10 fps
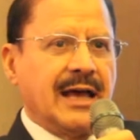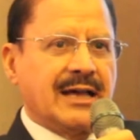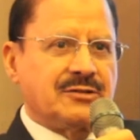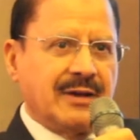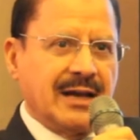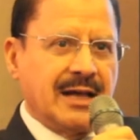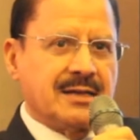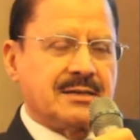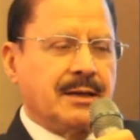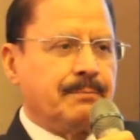as well
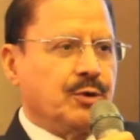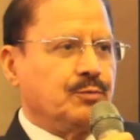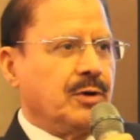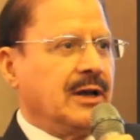as the people